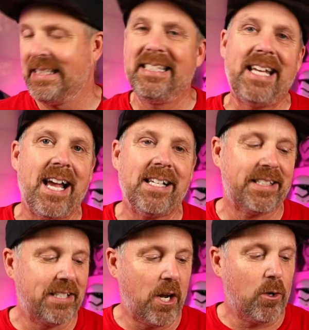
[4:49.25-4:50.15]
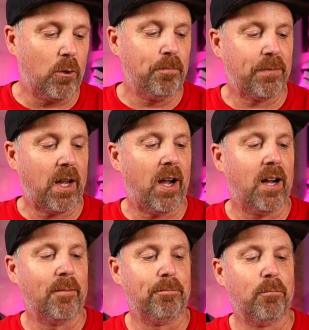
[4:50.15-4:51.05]
Yes, no.
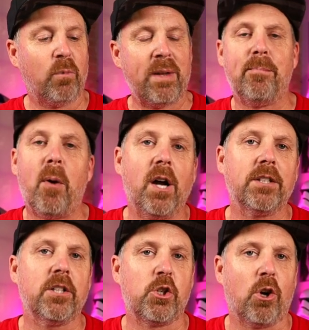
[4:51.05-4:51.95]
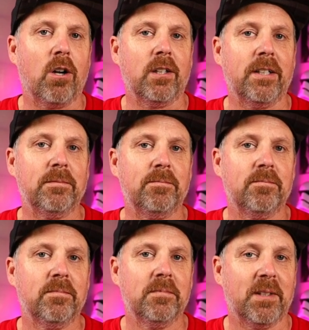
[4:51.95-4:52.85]
Um, we bought the chocolate.
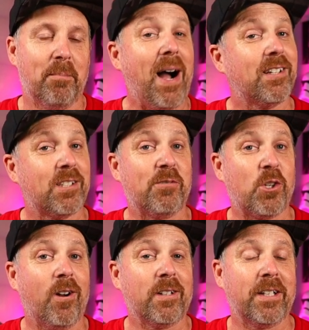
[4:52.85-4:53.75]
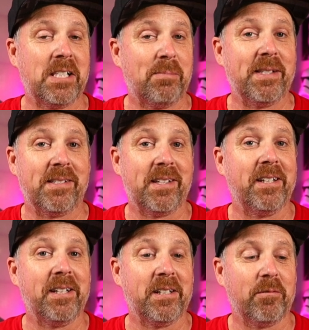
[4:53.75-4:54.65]
The box of chocolate has been
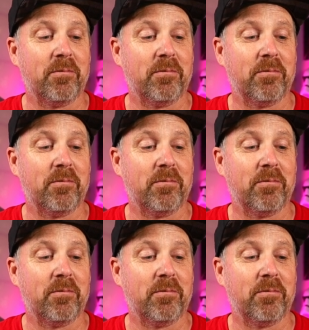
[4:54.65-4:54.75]
sitting in the